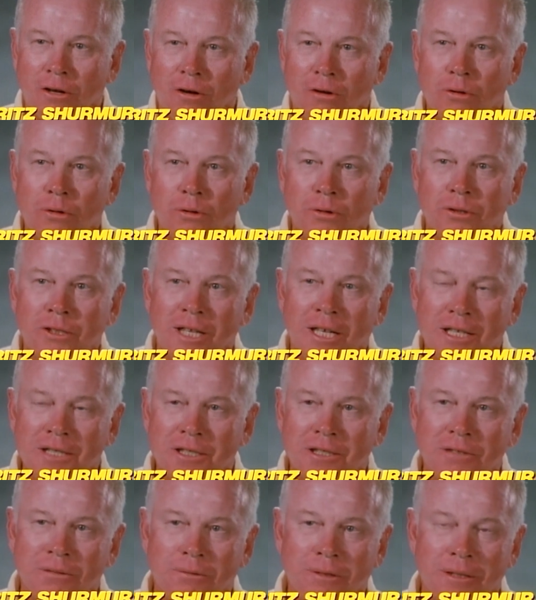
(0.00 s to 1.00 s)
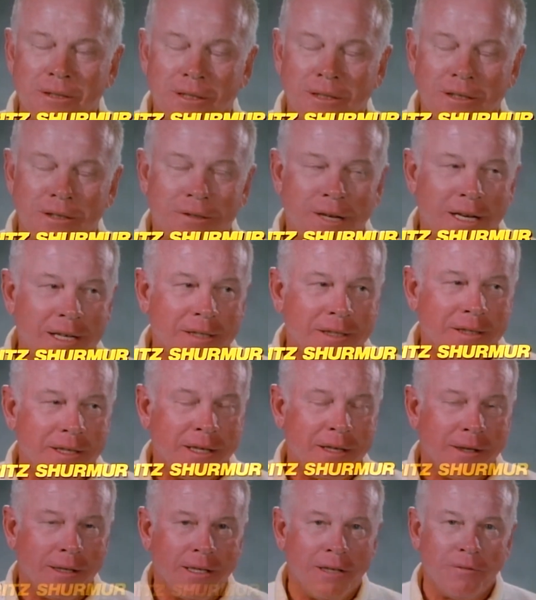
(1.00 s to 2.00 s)
know, who does it with a great
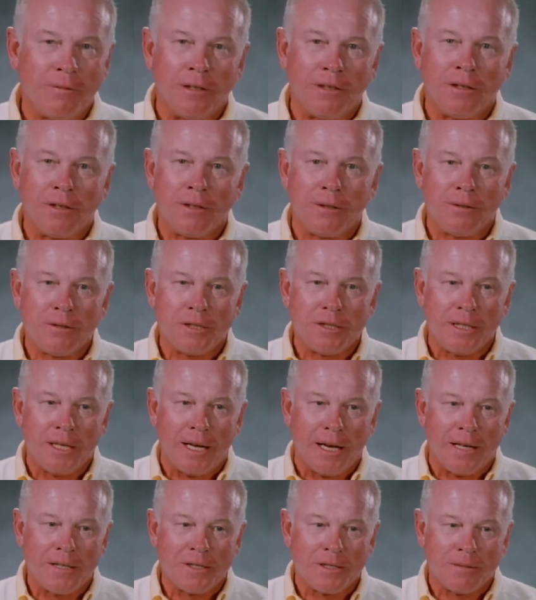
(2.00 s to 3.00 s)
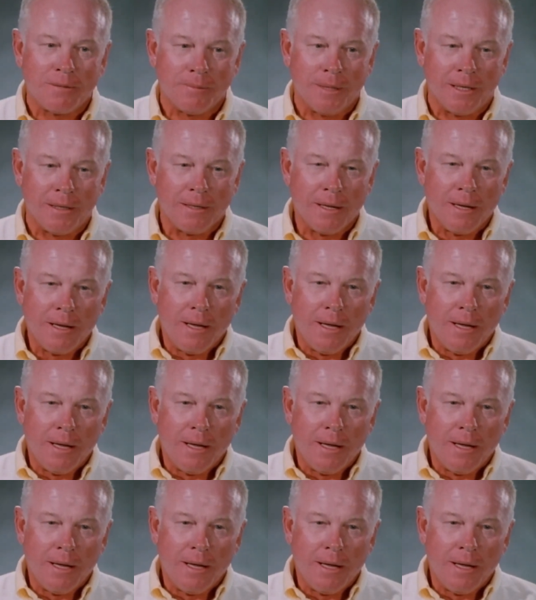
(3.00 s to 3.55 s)
deal of enthusiasm and,